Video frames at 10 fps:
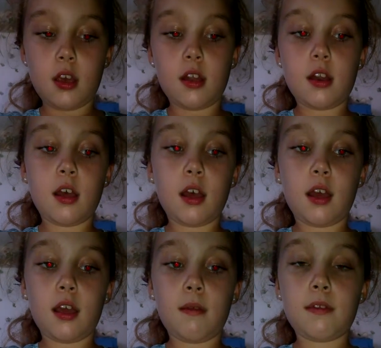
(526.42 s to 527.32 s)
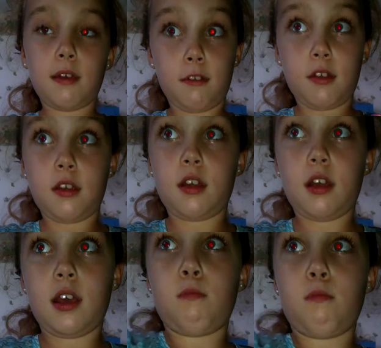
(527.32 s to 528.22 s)
And I am definitely
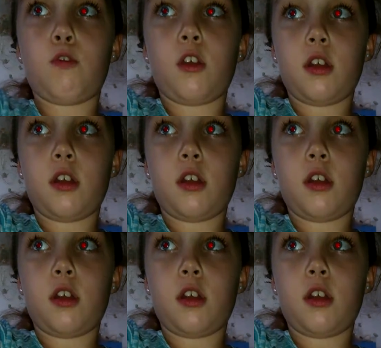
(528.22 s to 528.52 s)
going to add